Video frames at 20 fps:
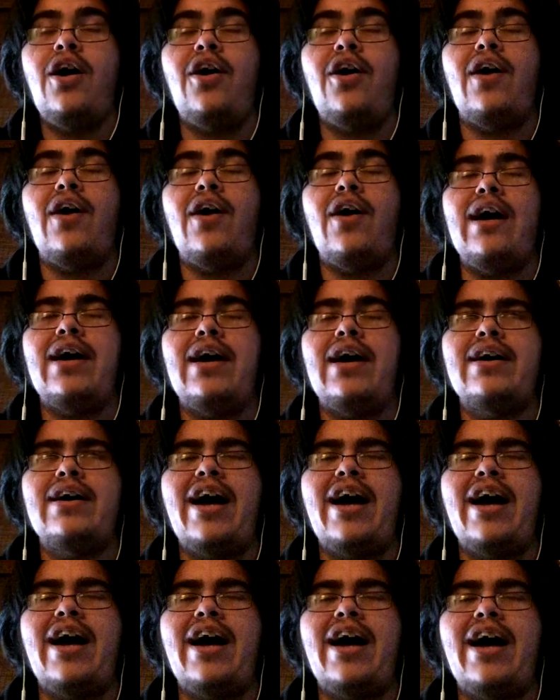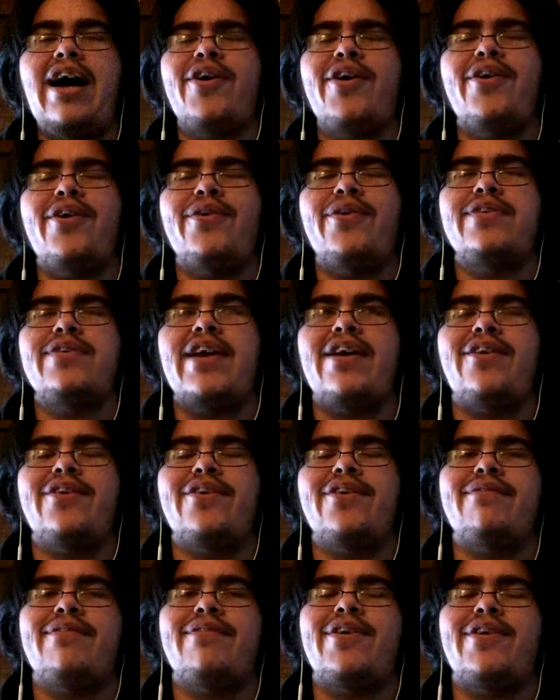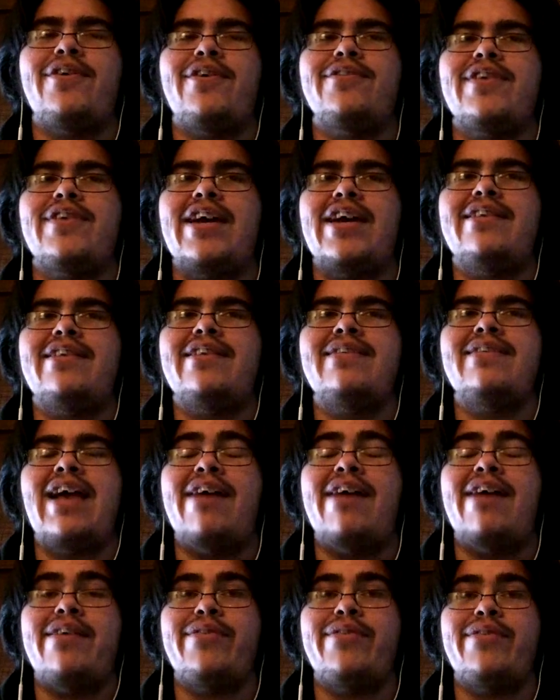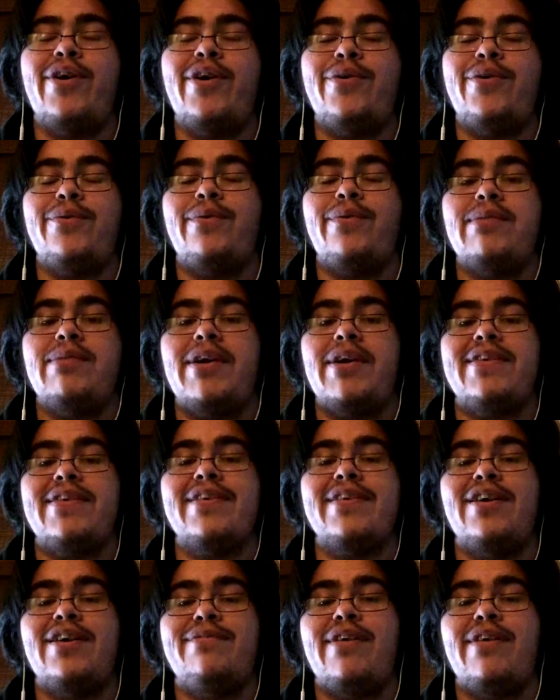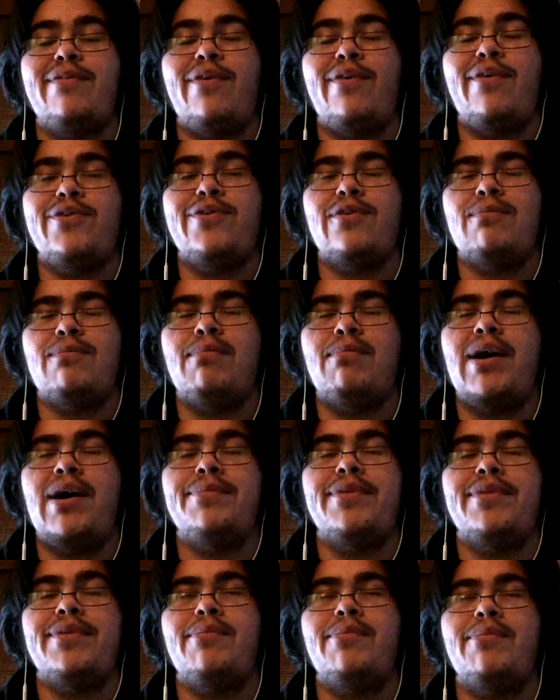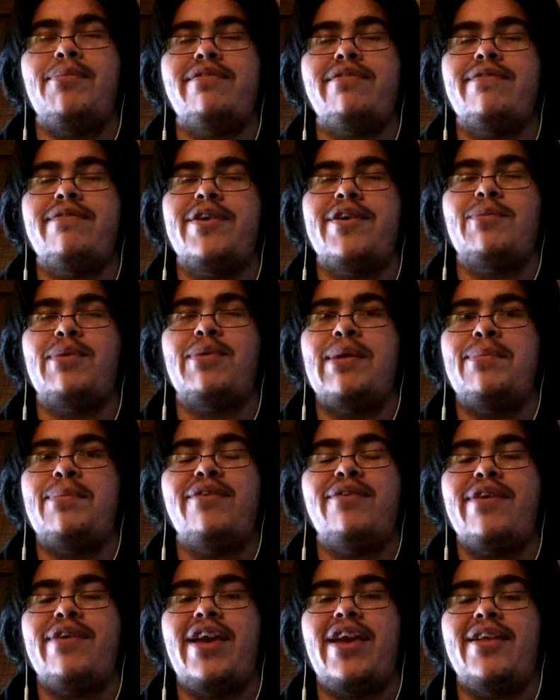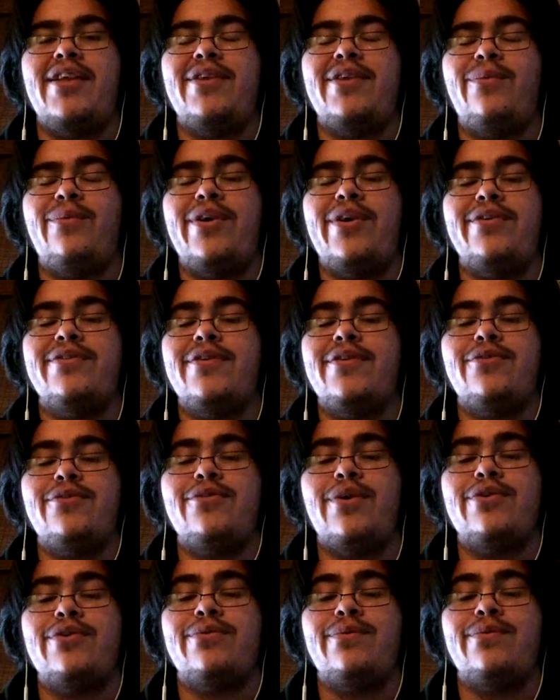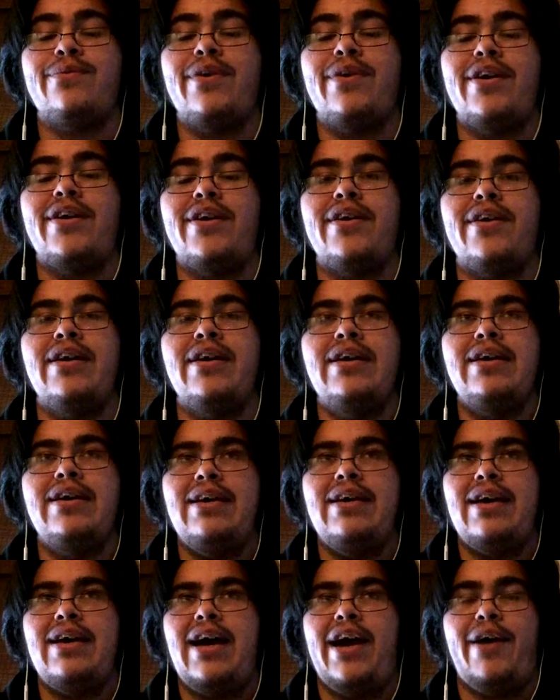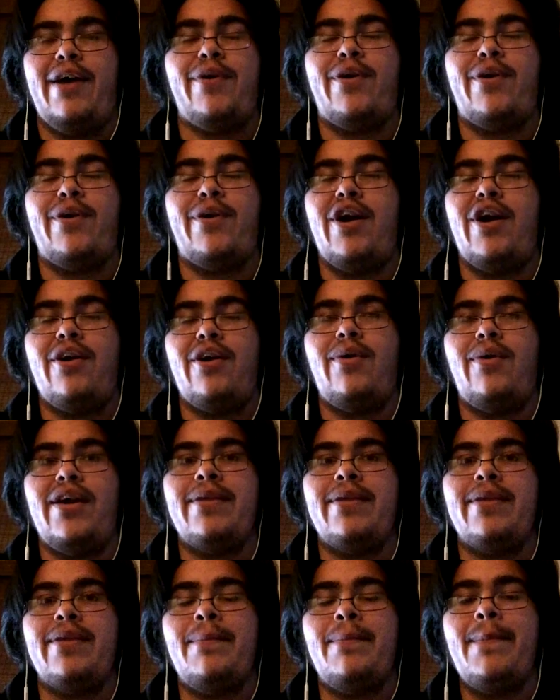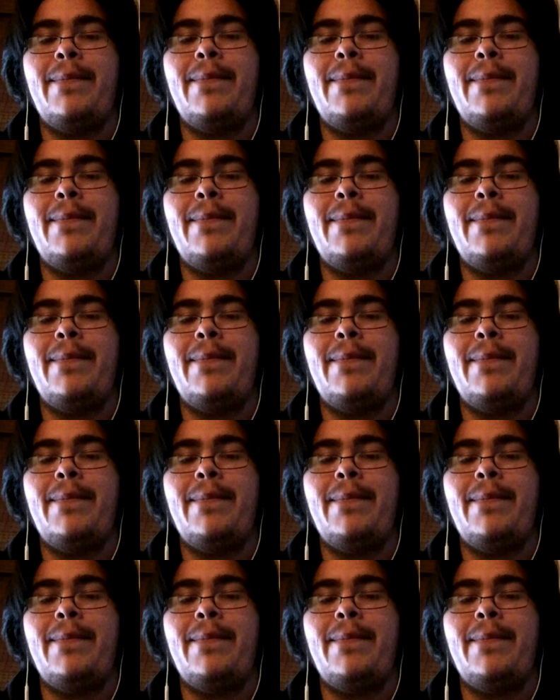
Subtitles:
Oh, I've borrowed teleconverters. I've never owned one myself. I've always just bummed them off of other people if I get in a weird situation where I require one.